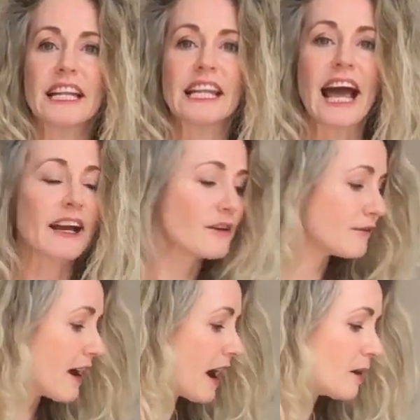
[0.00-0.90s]
lack
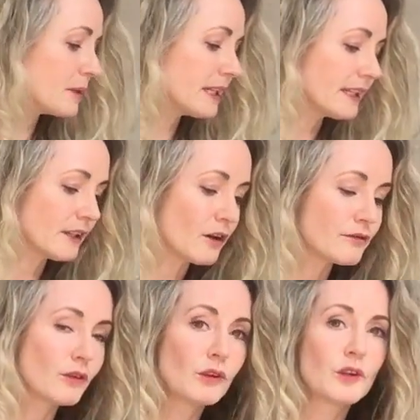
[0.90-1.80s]
of harmony
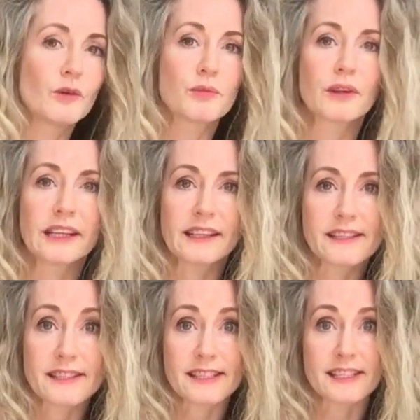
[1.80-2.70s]
of all your
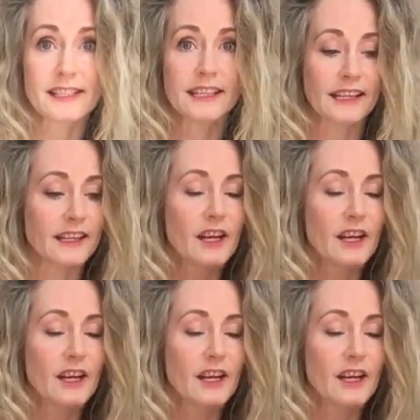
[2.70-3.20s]
pre-existing